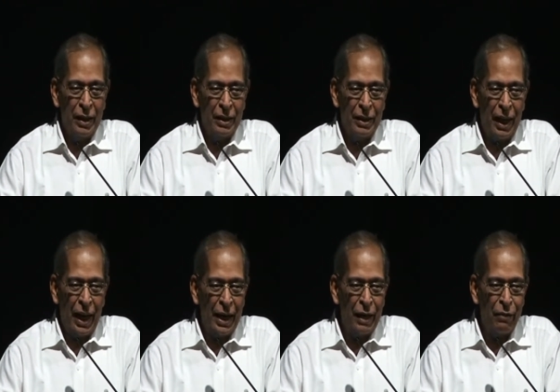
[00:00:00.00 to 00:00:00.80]
the
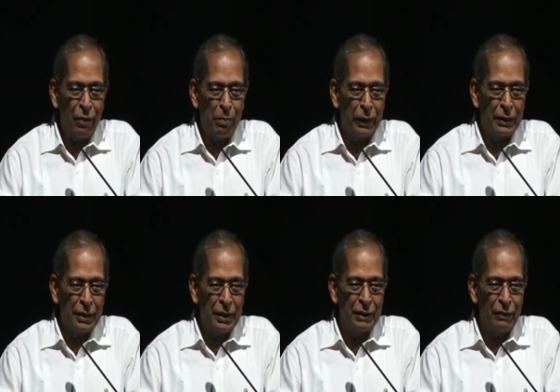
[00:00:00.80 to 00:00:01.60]
eye of a
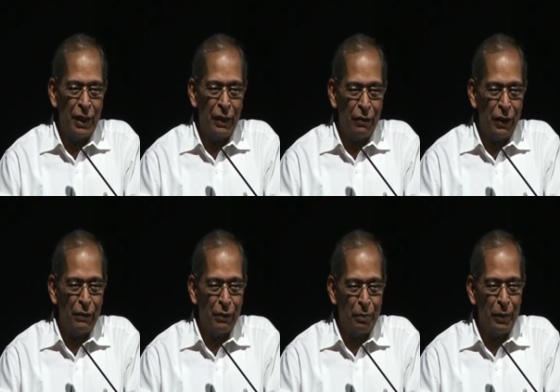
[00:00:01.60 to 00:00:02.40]
person, it's very
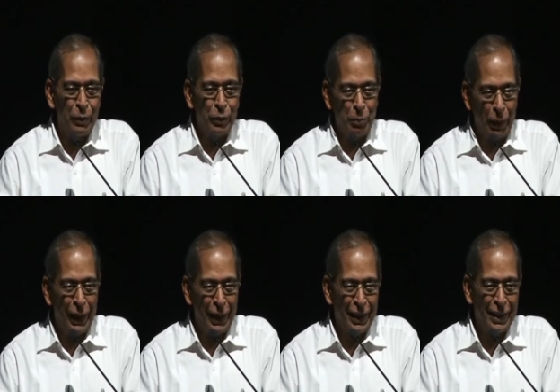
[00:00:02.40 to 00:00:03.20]
difficult for me to
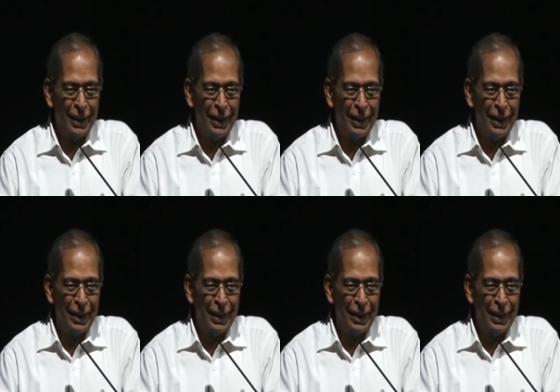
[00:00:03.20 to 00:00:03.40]
speak.